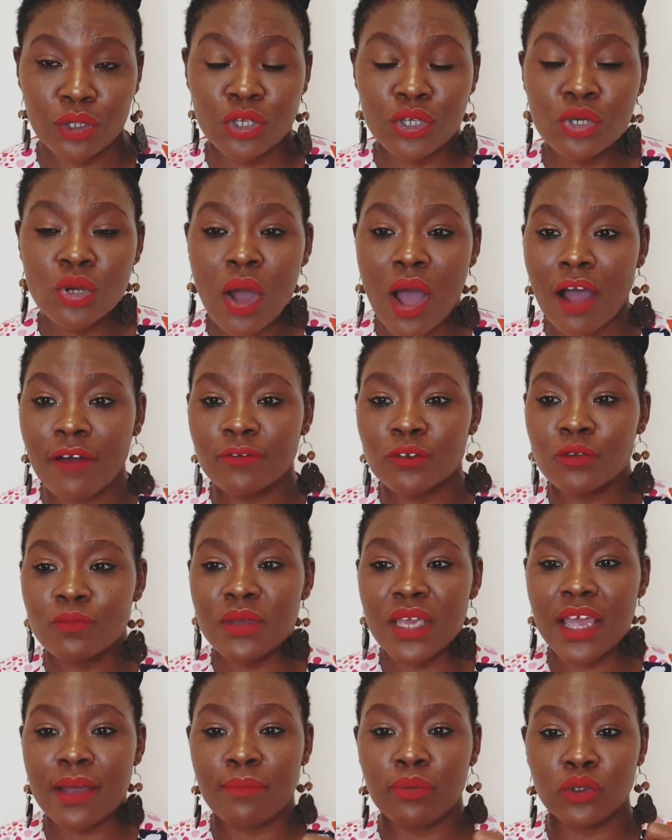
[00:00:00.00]
You have to
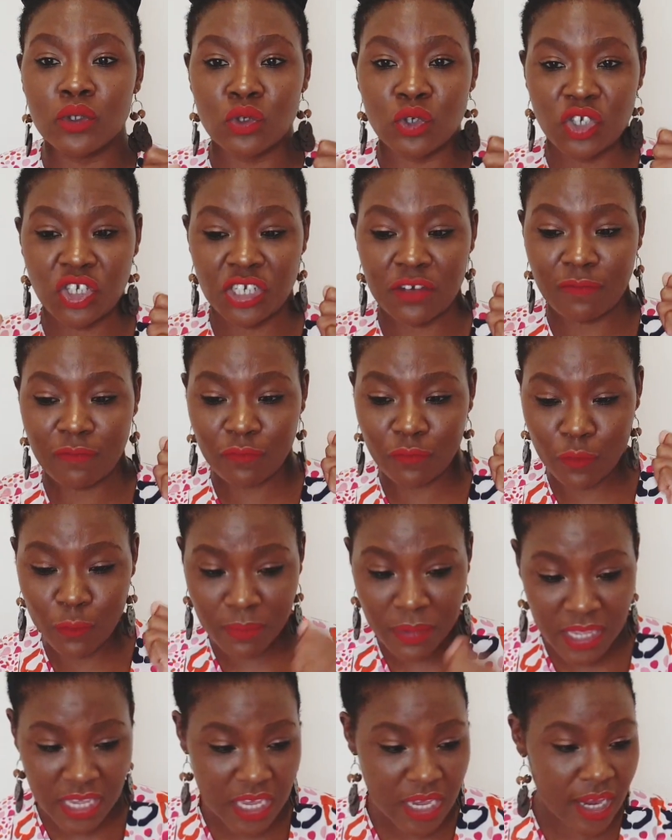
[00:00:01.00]
be able to shift from
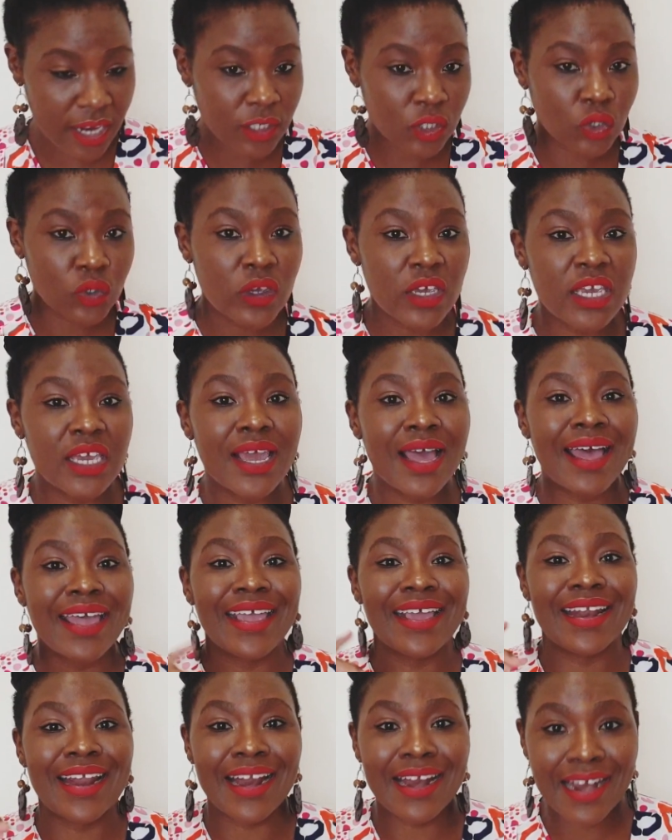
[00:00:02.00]
here to here
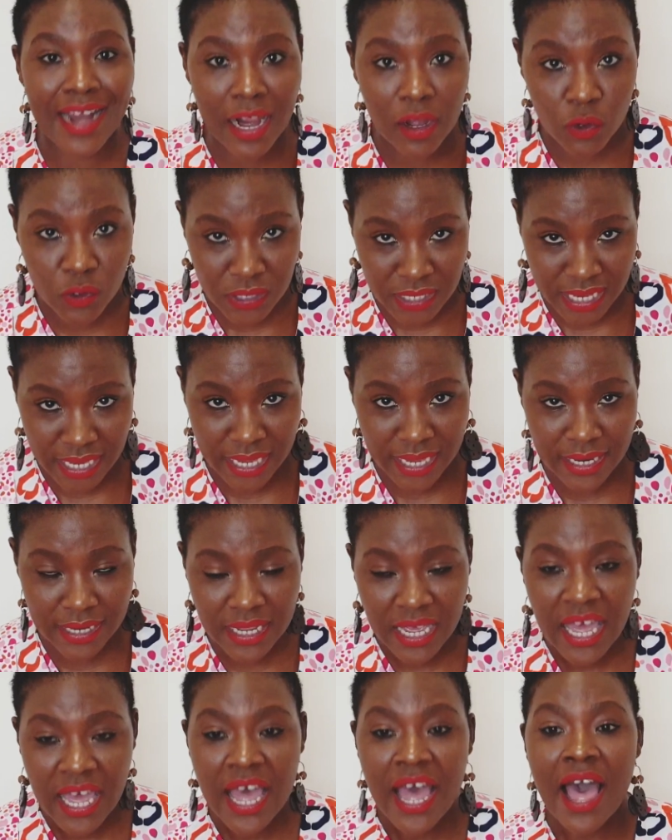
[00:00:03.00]
in a nanosecond.
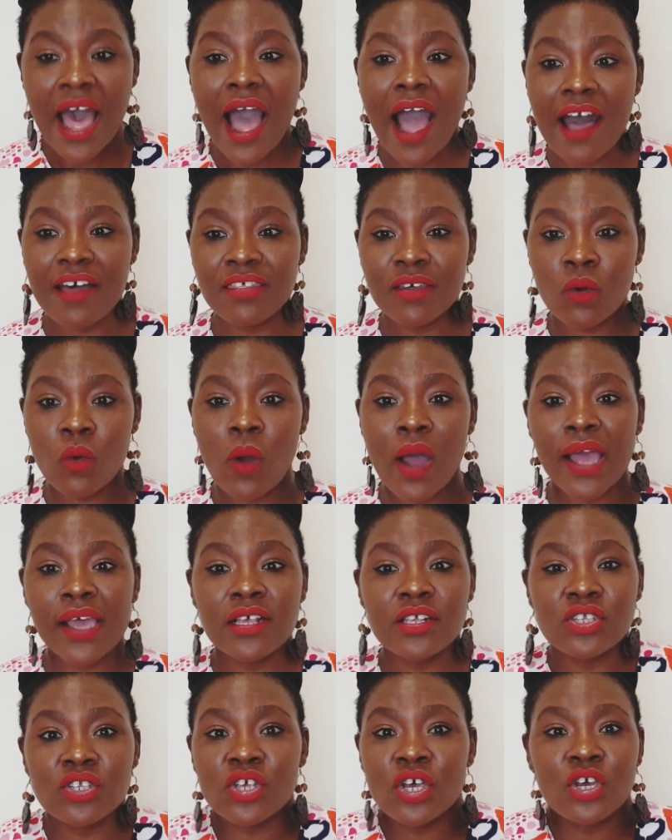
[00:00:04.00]

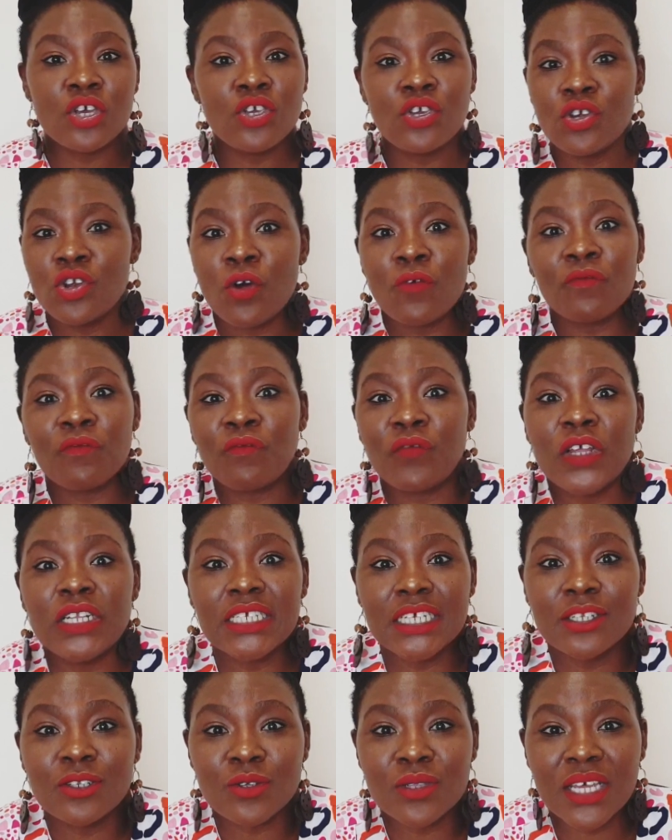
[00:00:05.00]
Otherwise, you don't fit
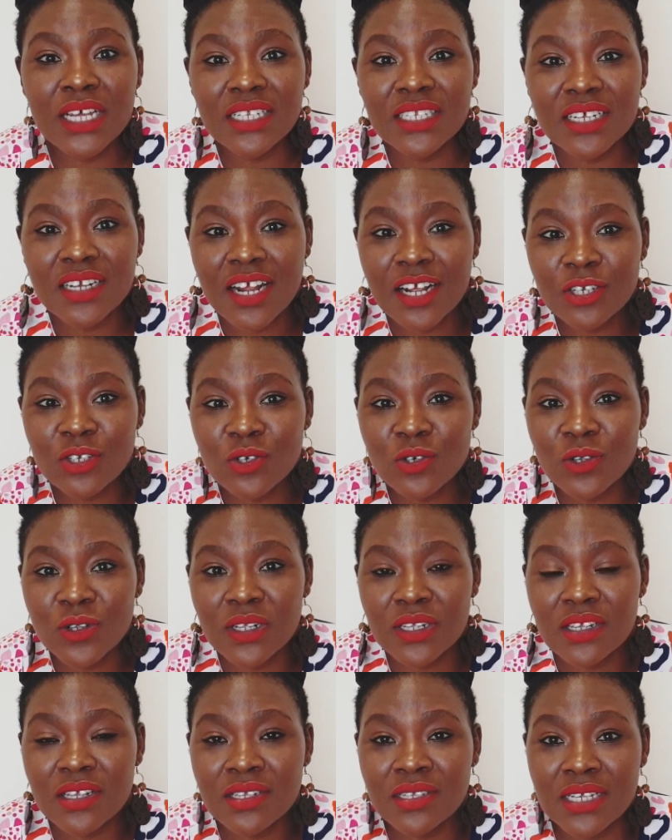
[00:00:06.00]
into the
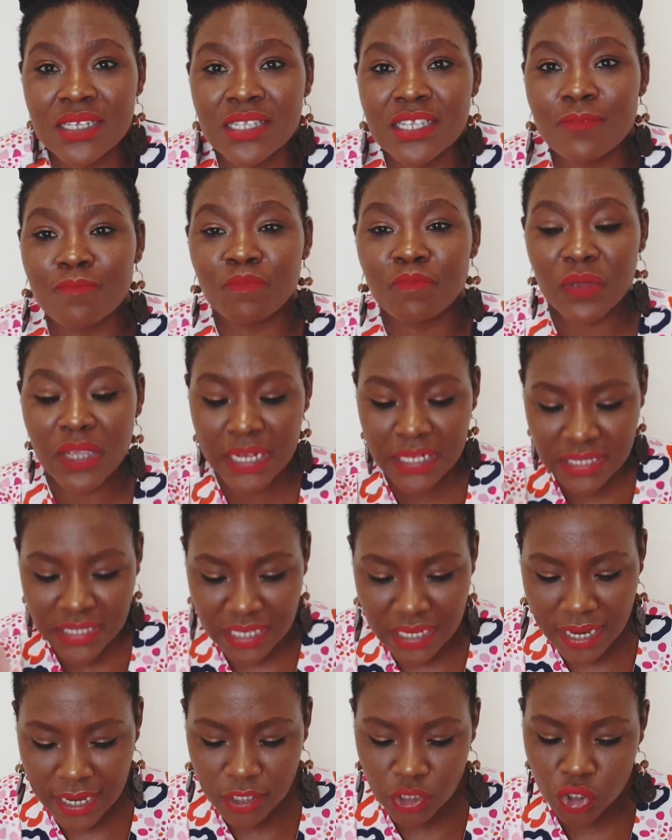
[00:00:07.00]
international system.
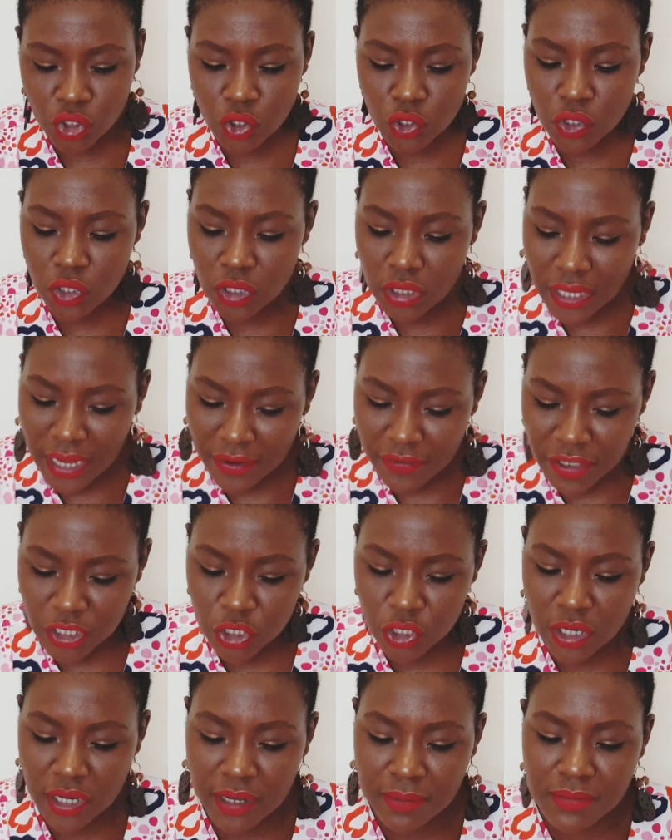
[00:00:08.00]
International
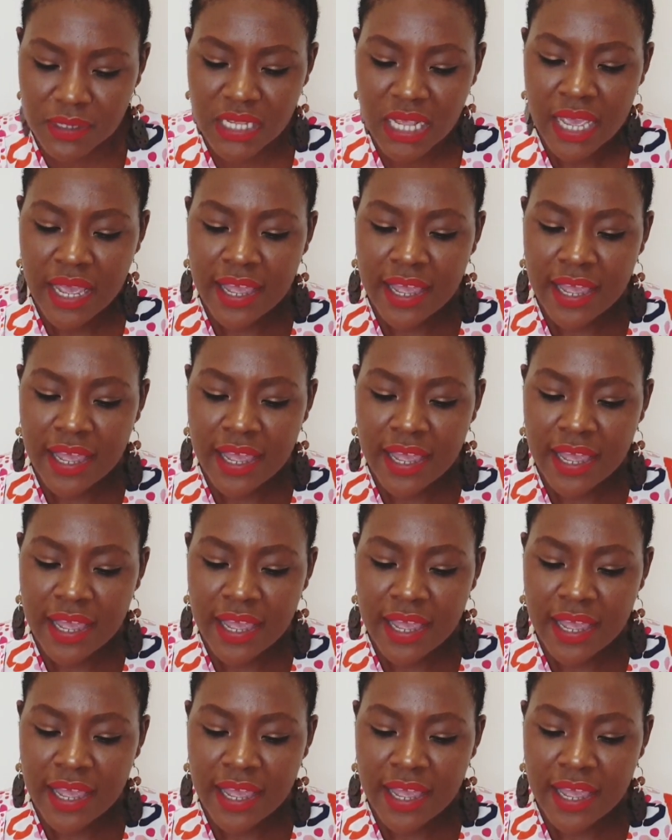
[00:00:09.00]
curriculums